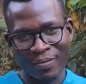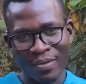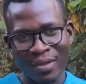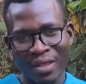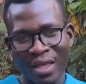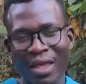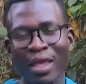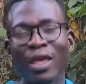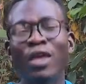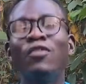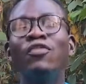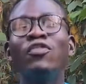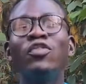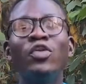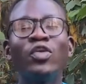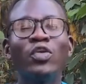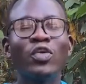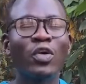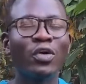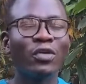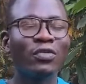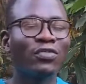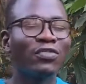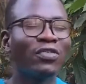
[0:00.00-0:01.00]
If you
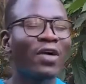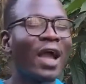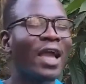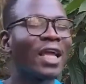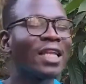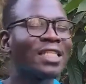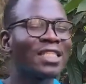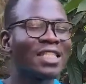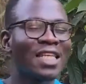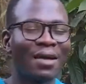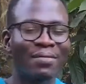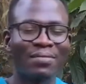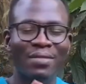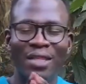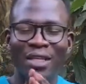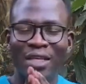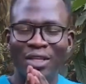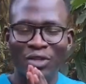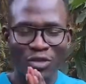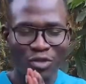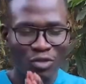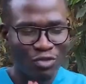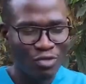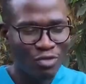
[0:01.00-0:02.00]
don't find something
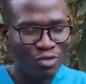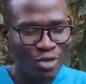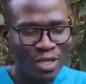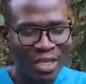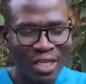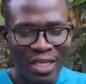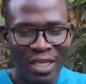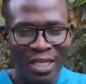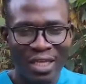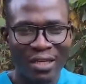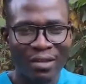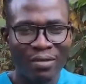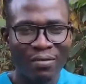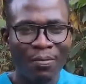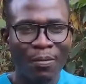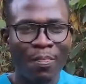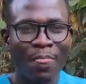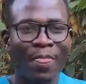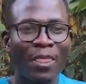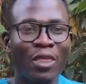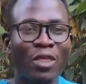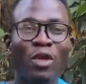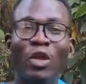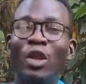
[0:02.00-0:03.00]
to drink,
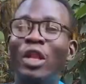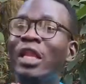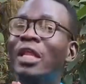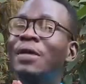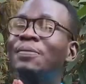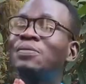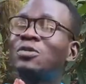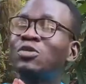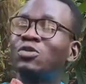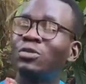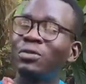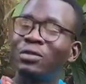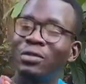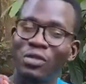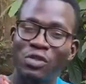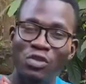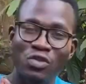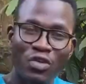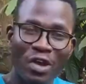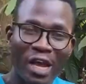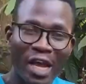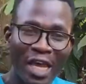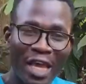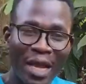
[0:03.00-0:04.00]
your lips will
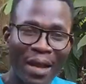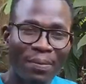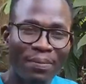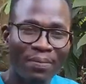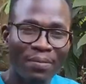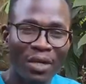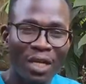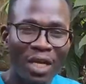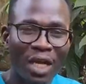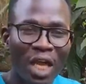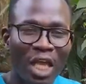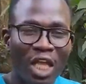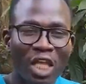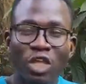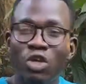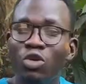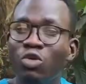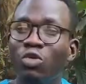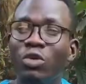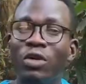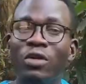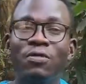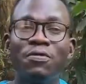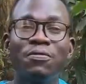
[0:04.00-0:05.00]
dry up, you
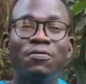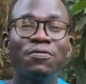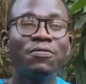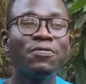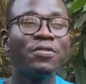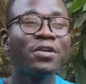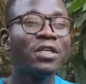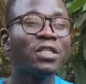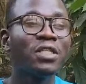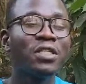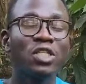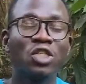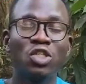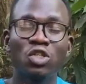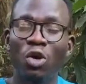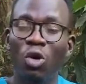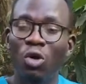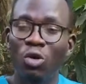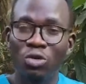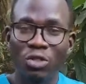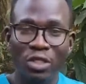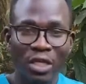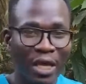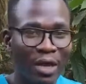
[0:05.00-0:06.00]
will feel
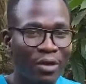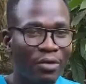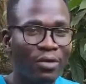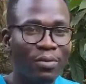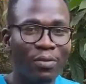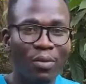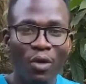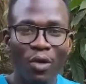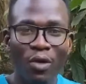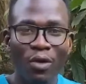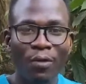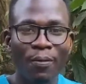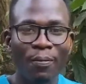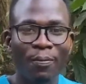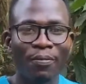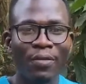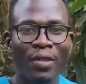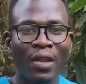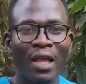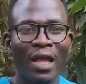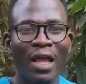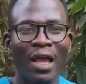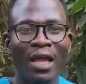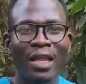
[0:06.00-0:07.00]
so terrible,
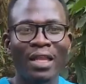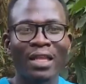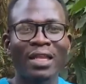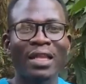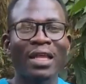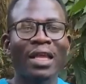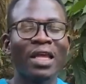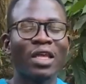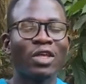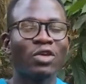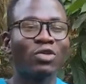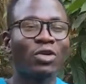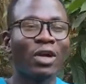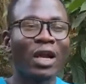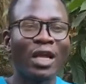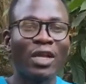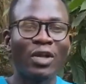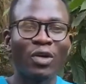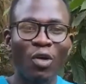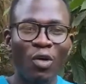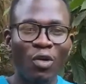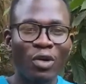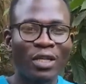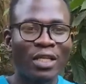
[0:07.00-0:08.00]
and you
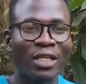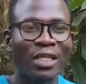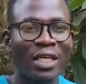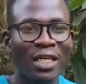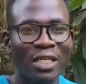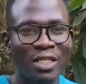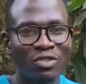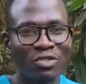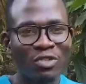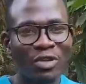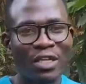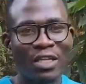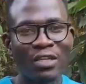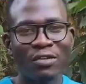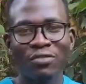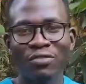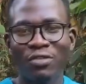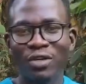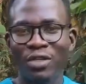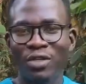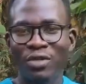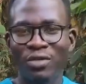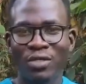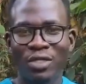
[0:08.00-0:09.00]
can only get relief
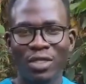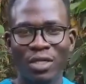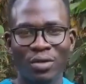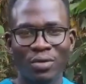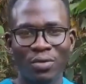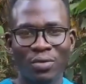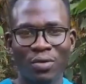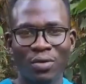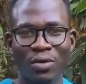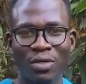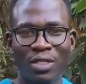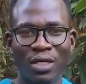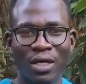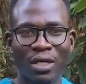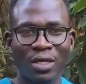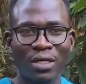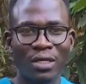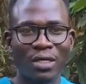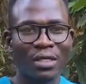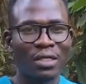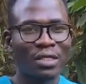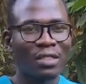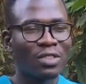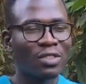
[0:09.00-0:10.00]
when you take water.
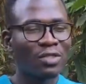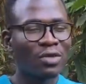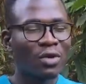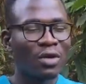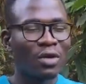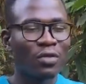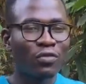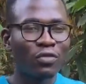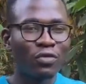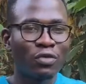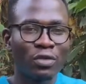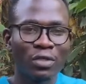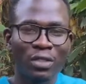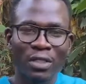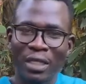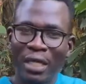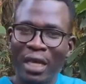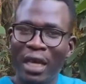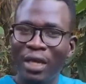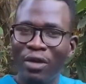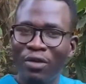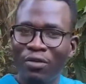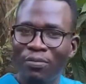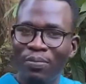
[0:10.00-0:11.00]
So if you're the
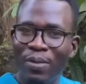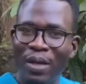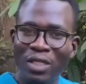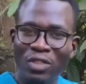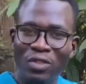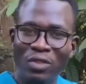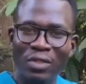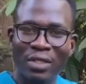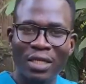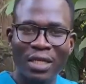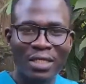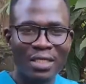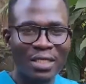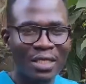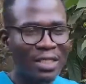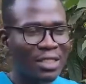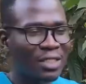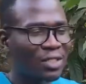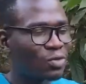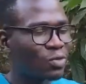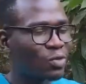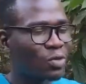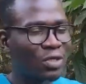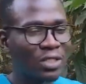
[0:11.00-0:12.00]
kind of person that
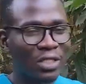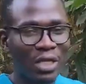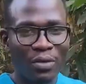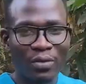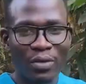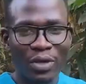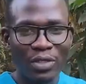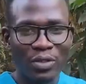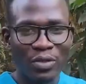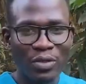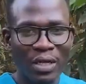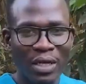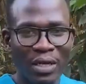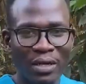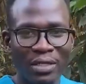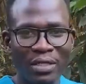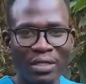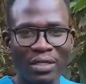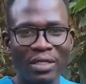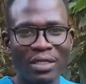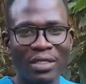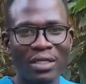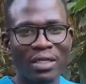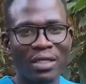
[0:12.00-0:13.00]
takes water
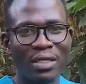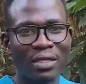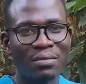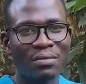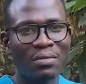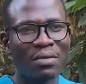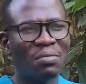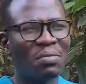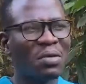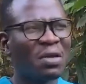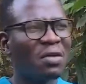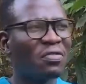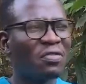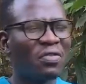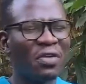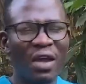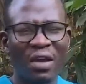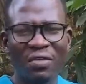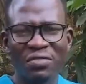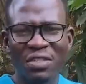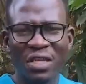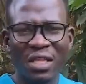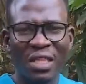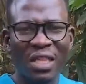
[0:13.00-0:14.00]
regularly, maybe
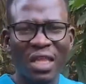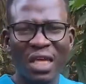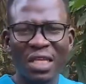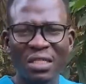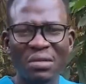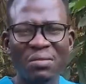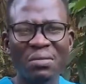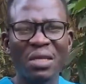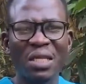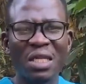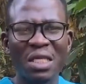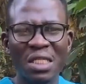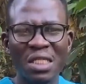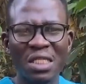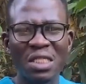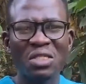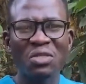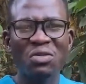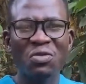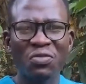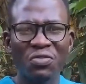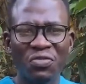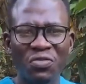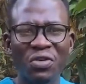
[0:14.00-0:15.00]
after 30 minutes
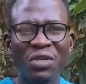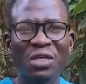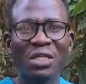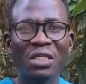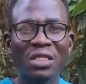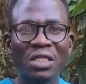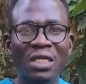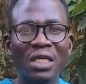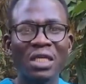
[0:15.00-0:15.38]
you feel